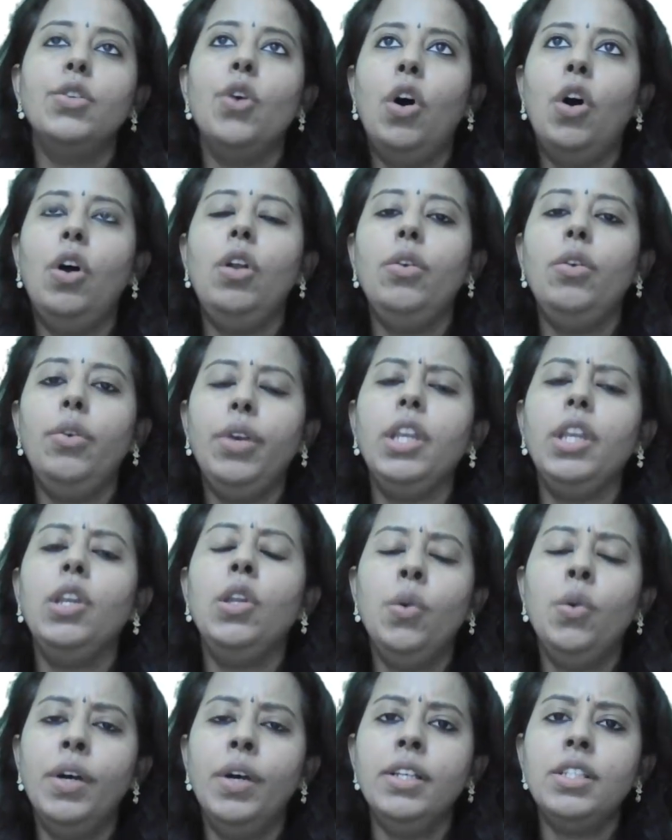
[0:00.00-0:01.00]
As you all know,
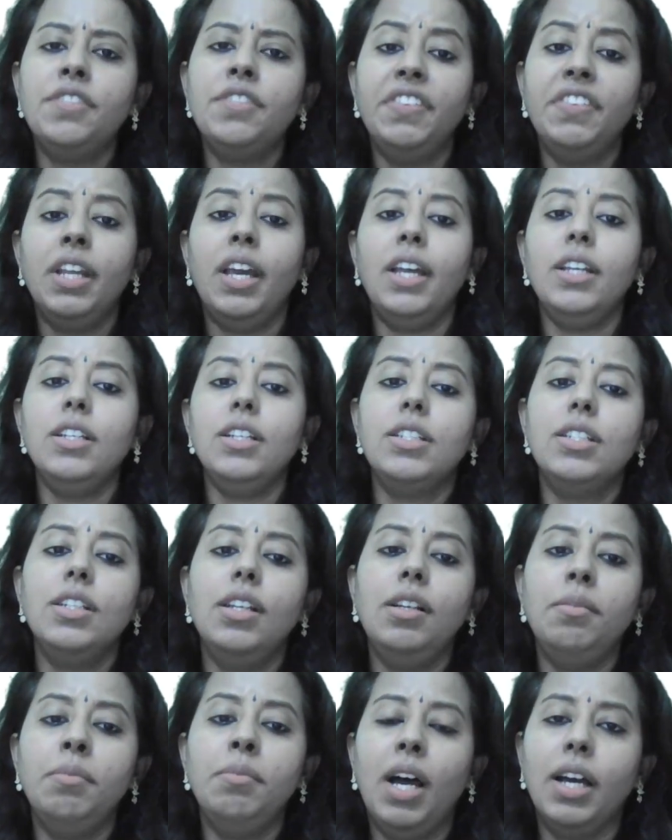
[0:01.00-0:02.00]
in US,
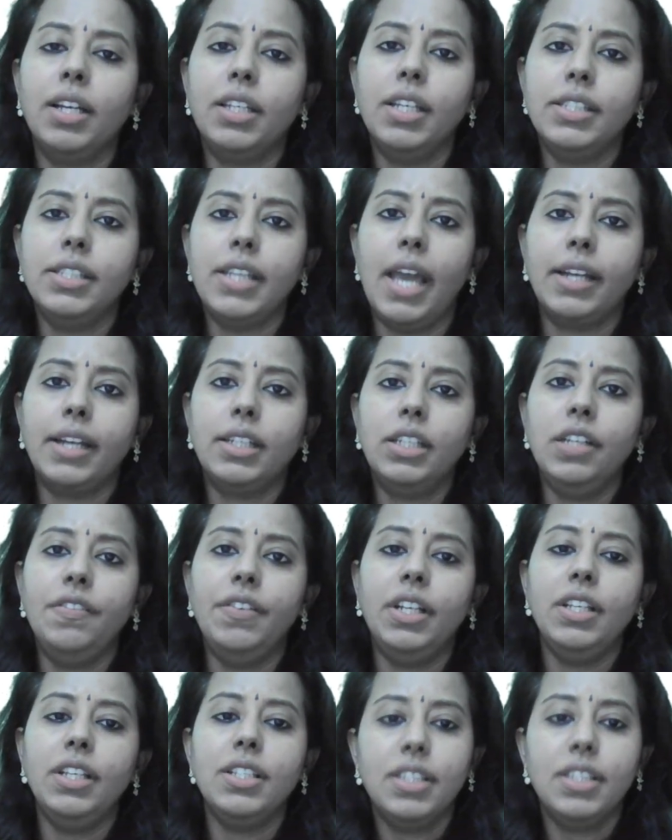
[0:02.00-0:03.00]
financial market
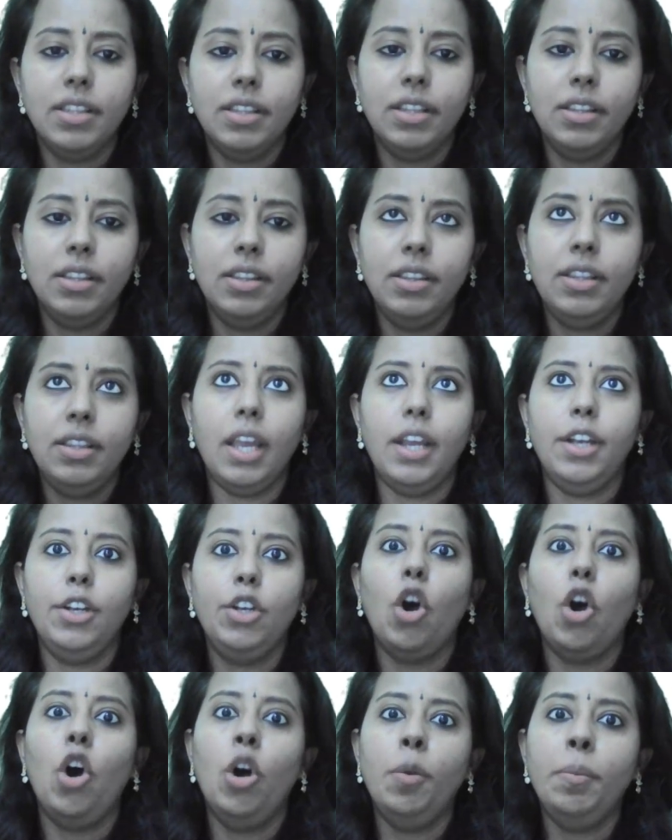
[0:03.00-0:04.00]
activities,
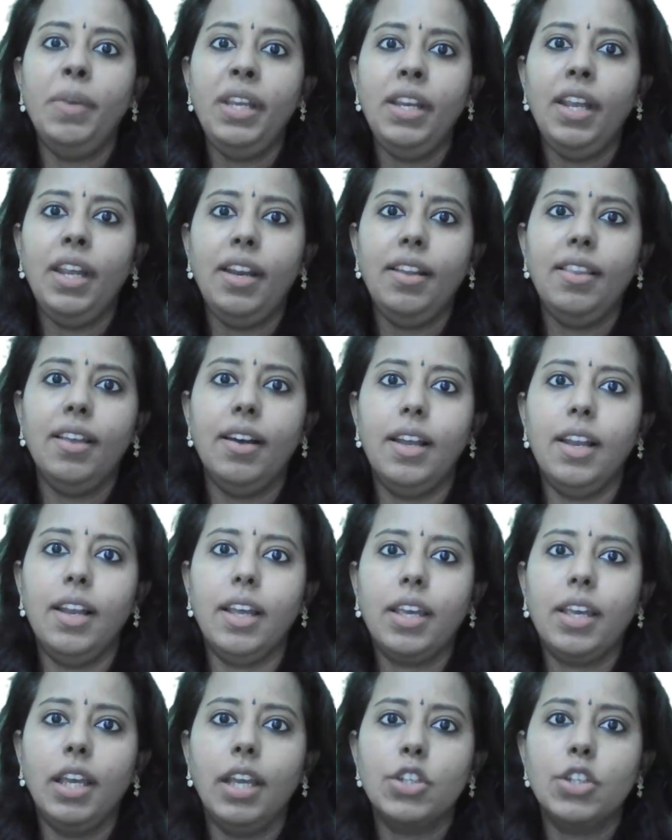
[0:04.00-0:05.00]
they dominate the
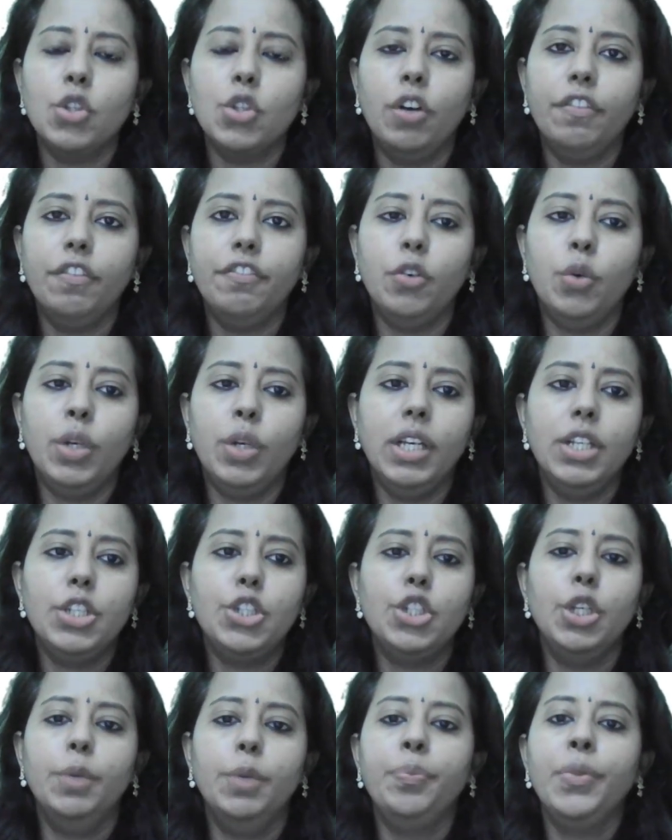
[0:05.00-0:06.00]
allocation of
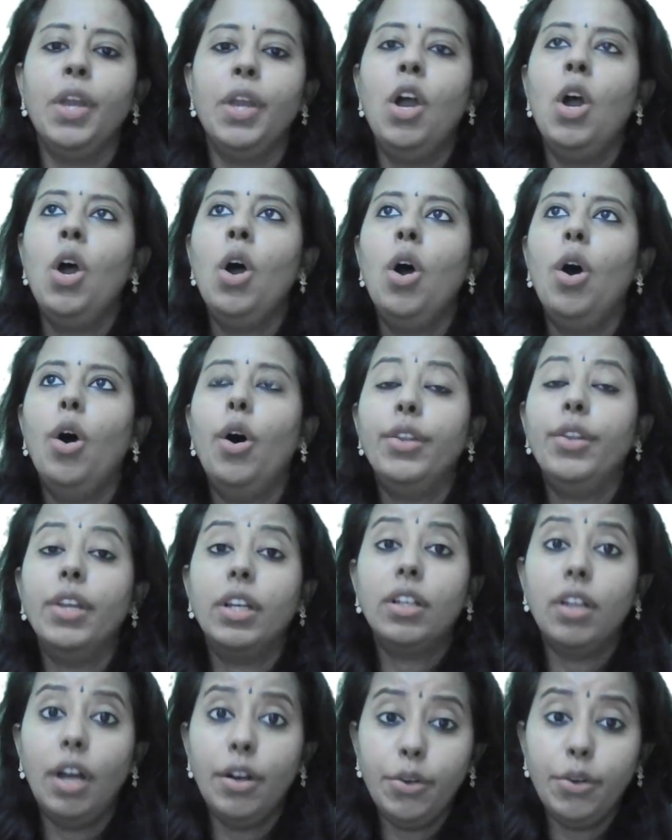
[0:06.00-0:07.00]
ownership or
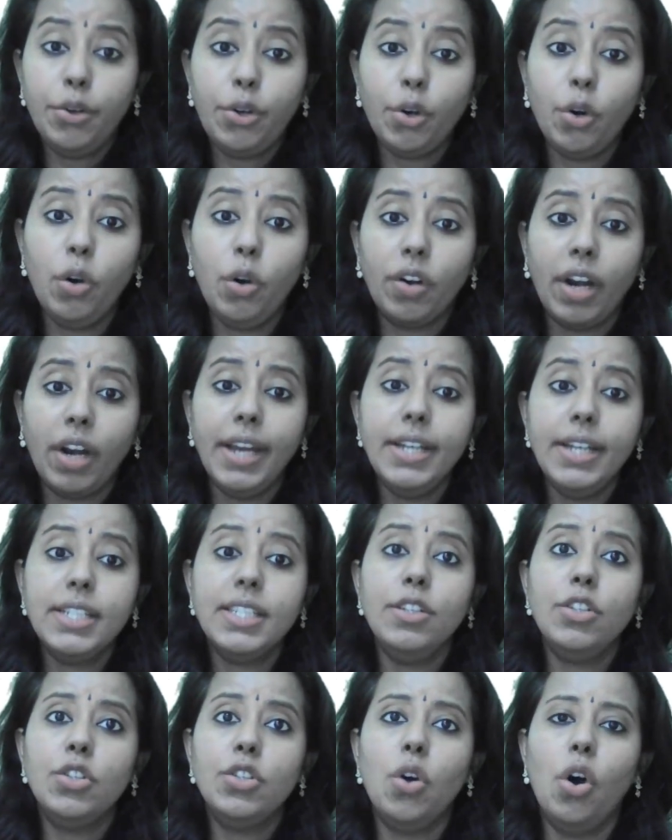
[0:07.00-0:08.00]
the control
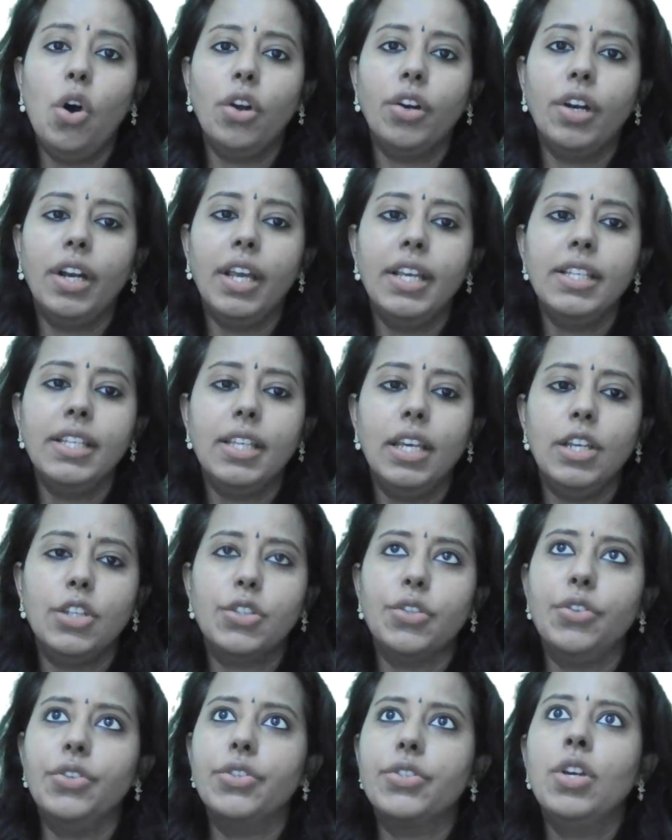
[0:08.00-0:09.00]
rights into
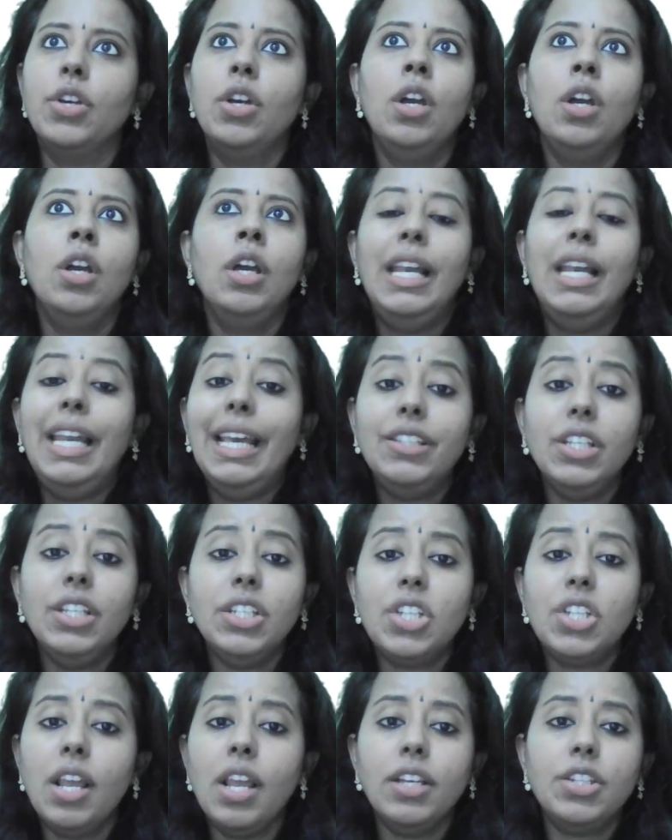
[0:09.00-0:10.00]
organizations.
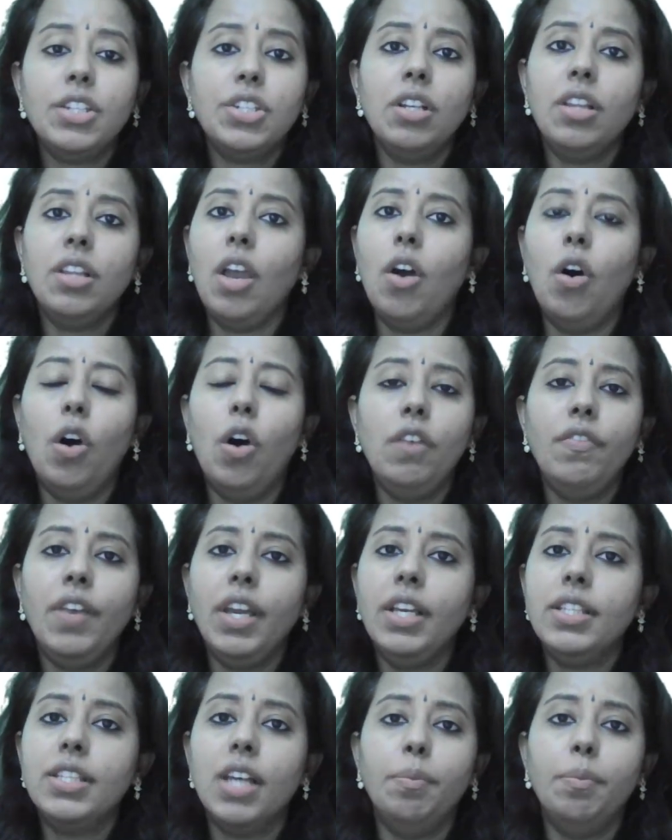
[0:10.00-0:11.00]
Legislation, they
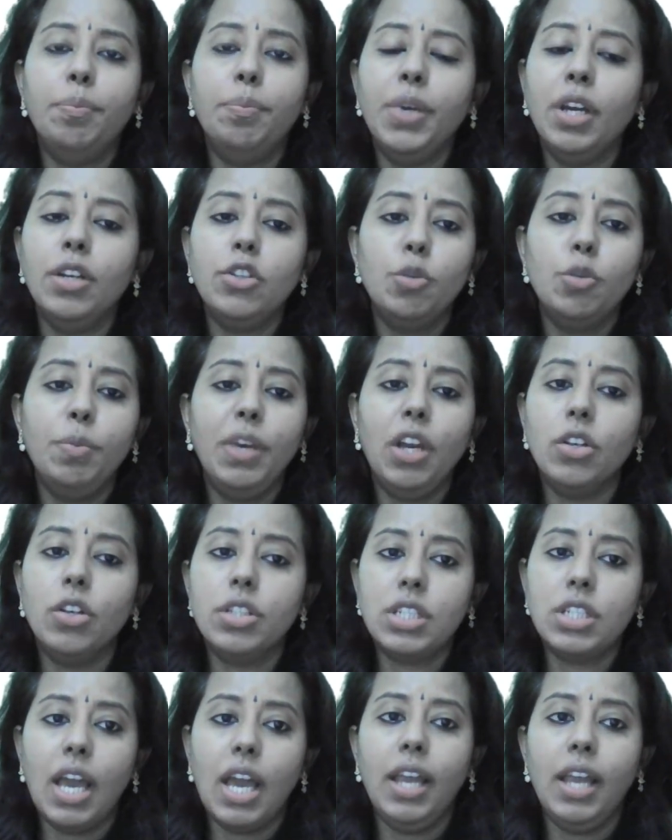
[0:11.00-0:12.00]
always appear to be
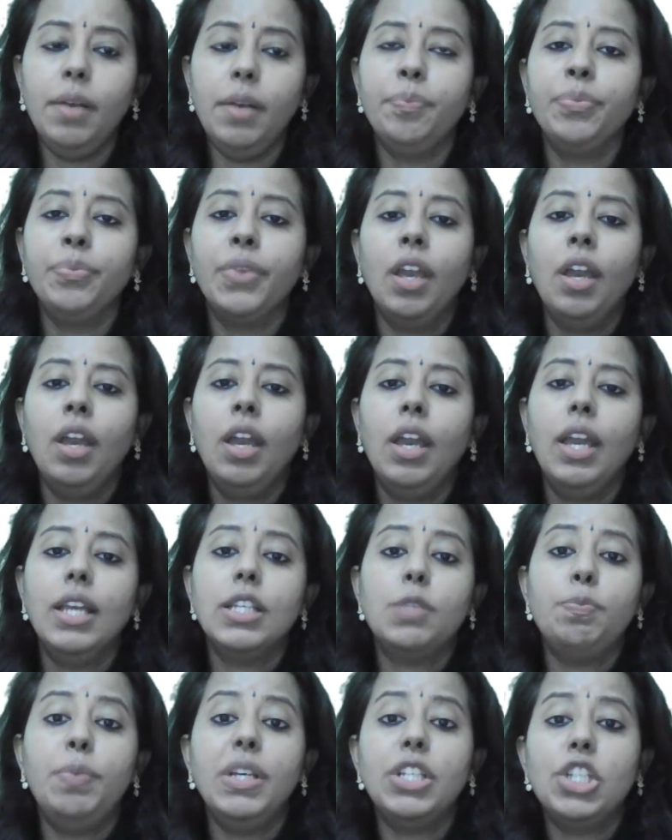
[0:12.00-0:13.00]
hostile,
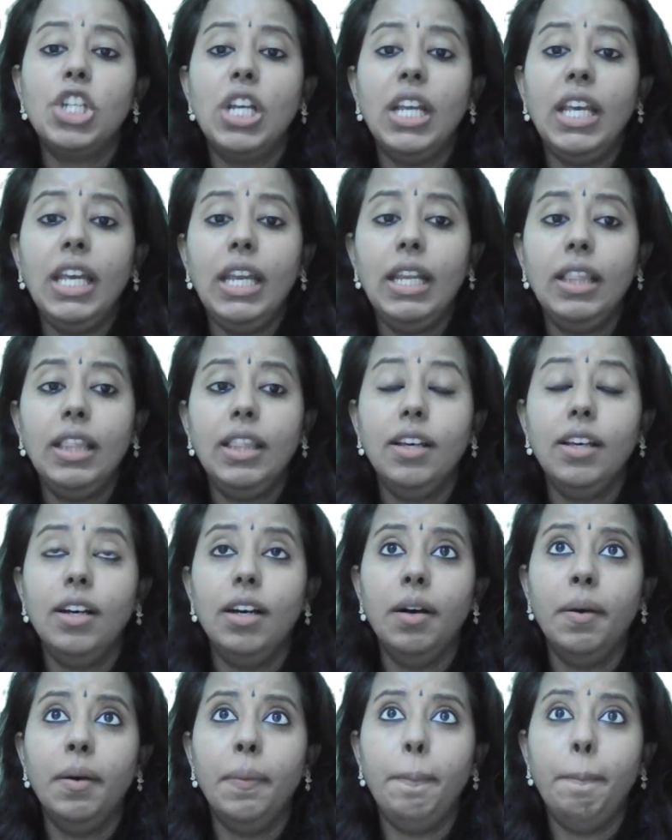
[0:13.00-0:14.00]
especially in
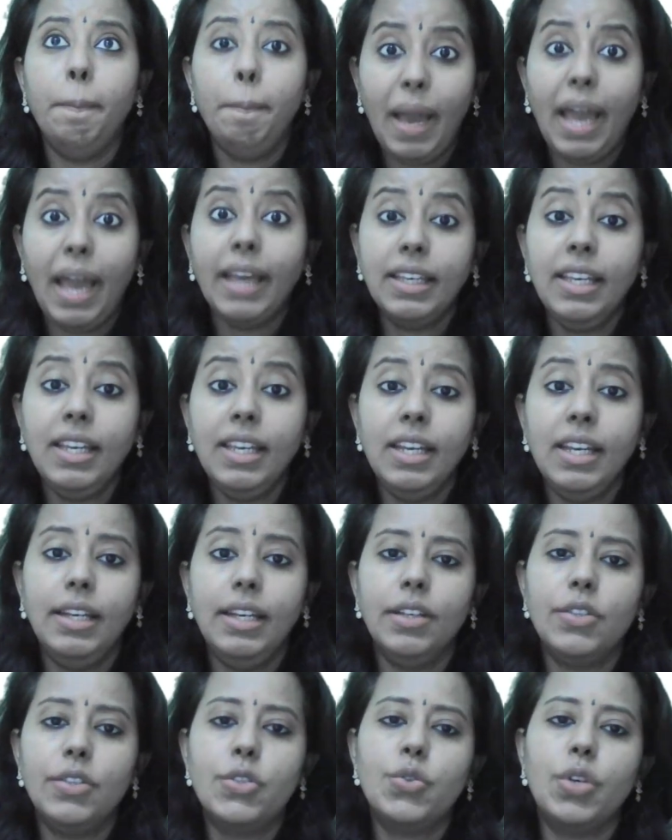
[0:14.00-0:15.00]
the banking
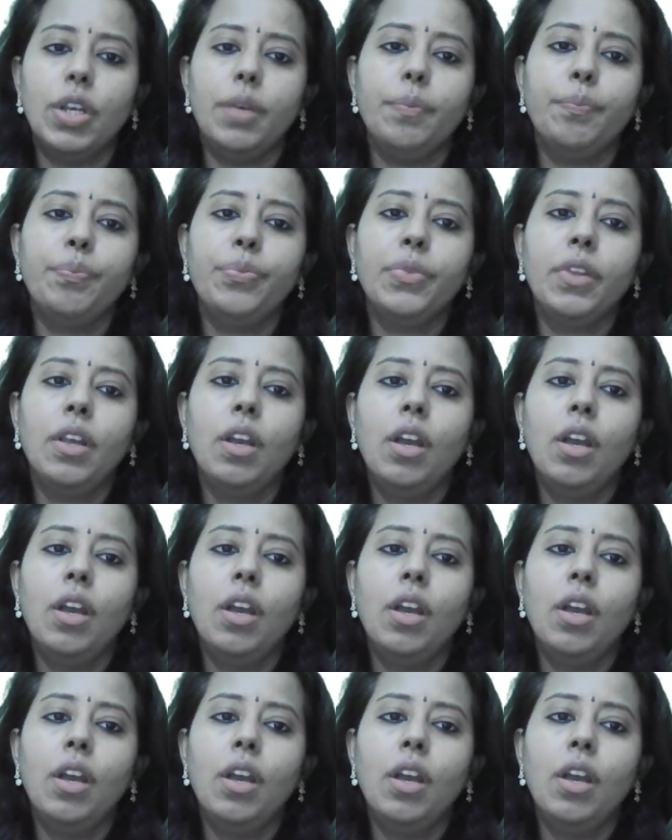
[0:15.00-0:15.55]
industry.